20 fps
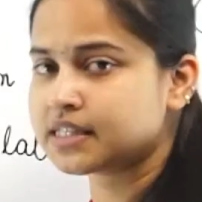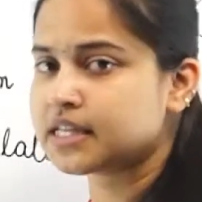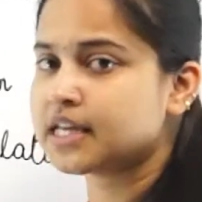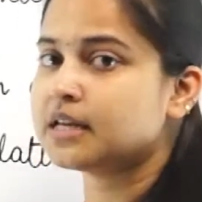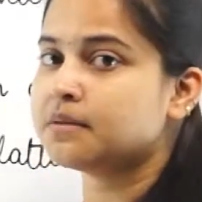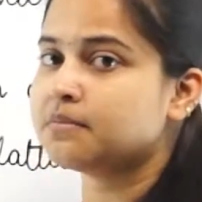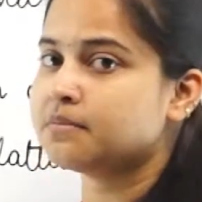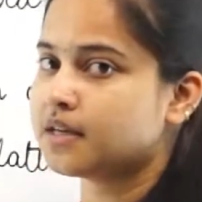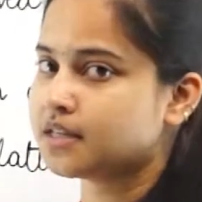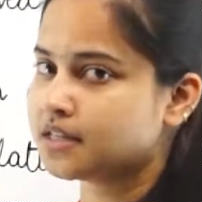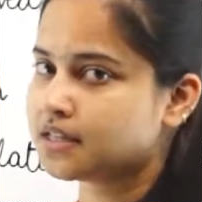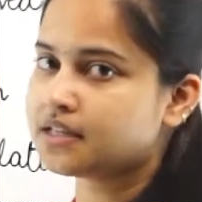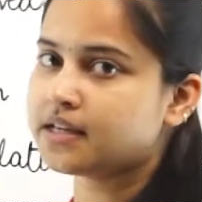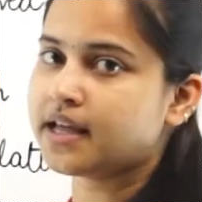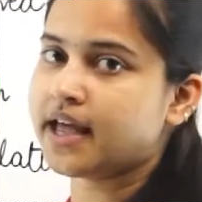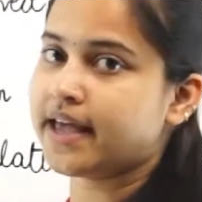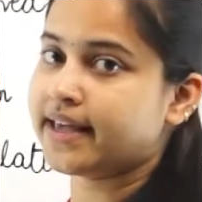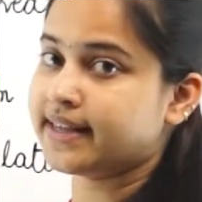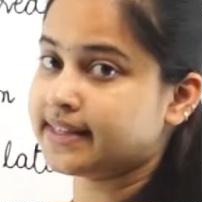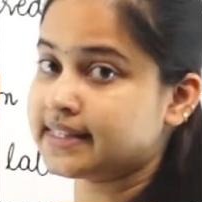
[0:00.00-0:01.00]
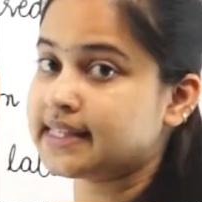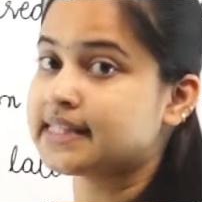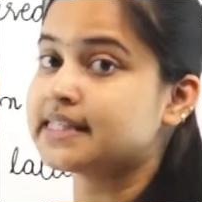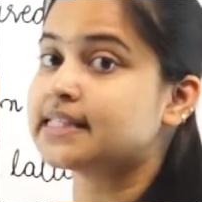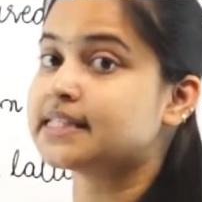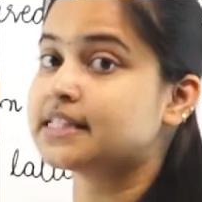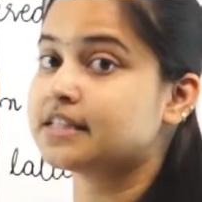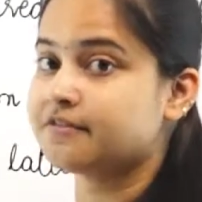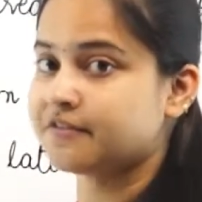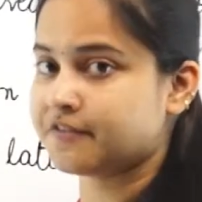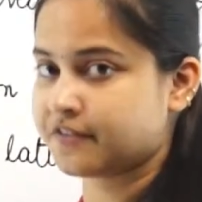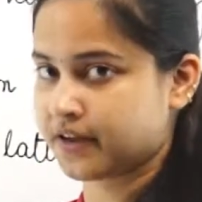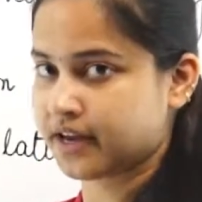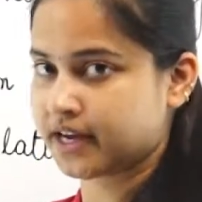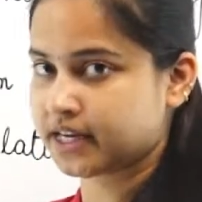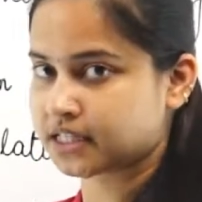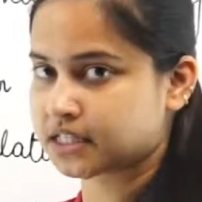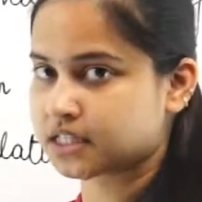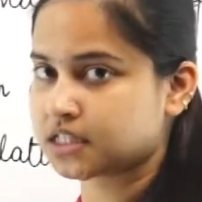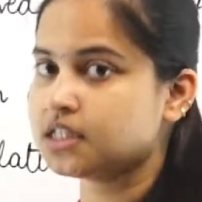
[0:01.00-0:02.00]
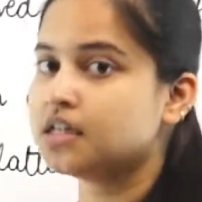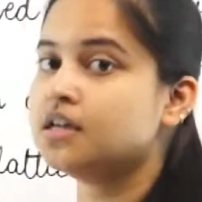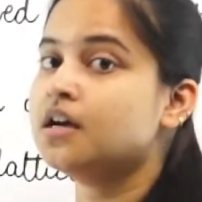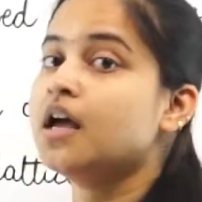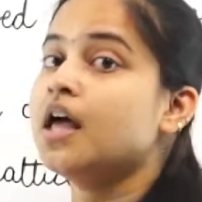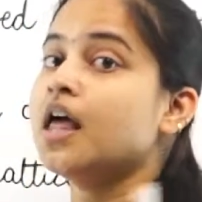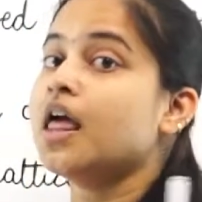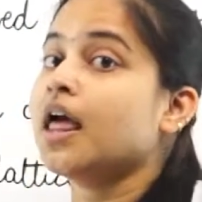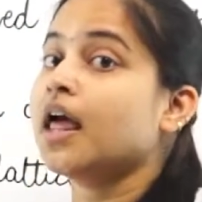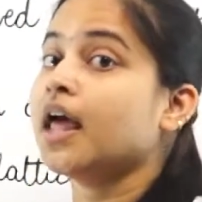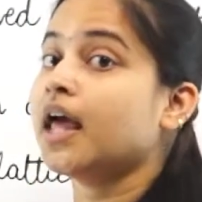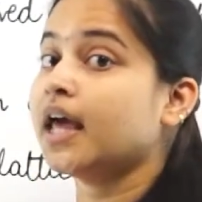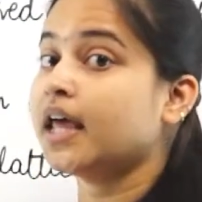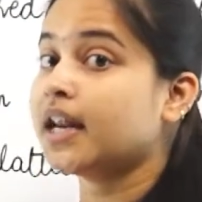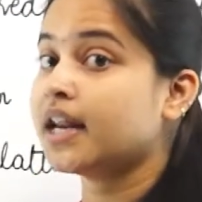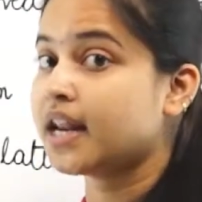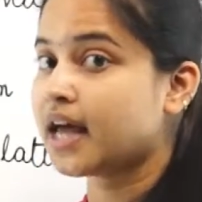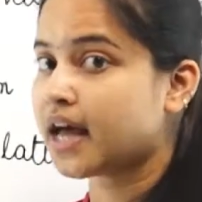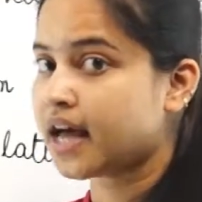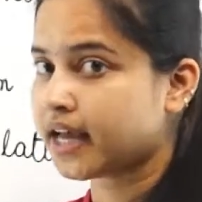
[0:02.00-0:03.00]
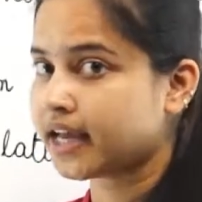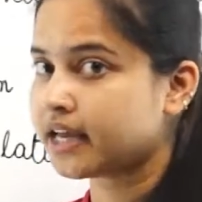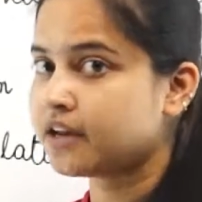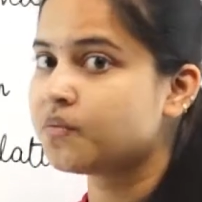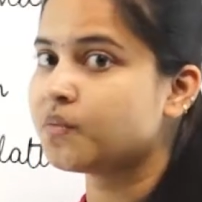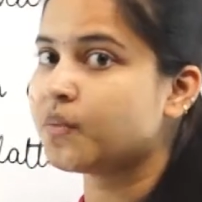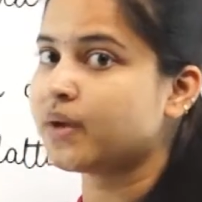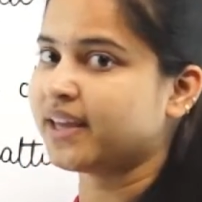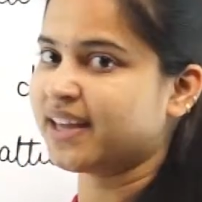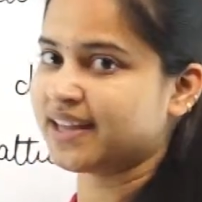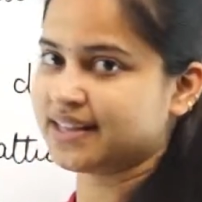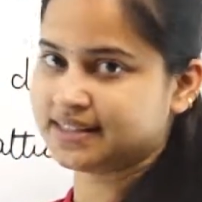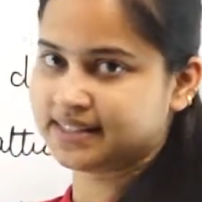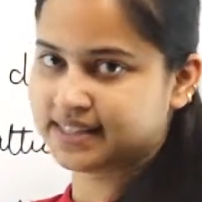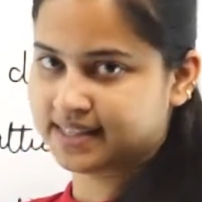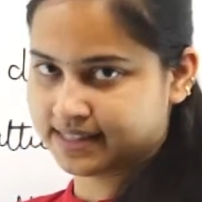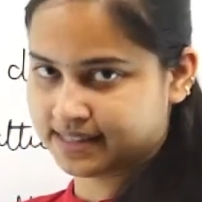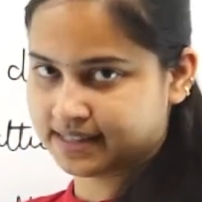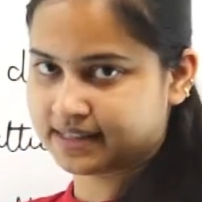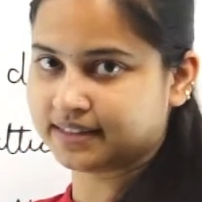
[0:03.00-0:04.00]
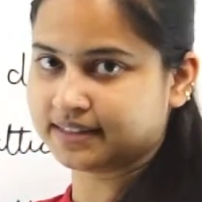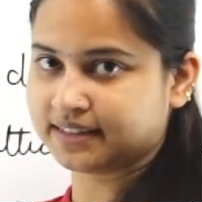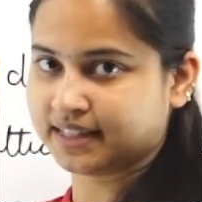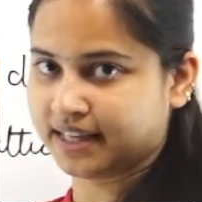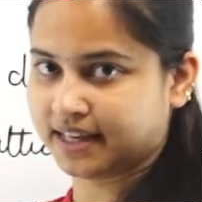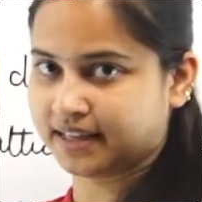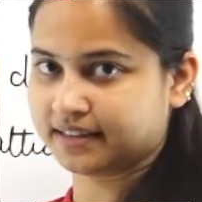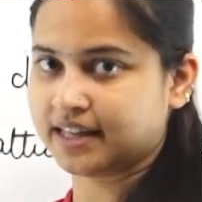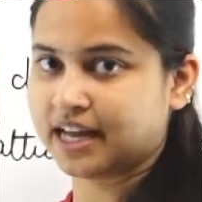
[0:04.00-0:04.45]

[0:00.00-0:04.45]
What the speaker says: See, in metal excess defect, anion vacancies are there.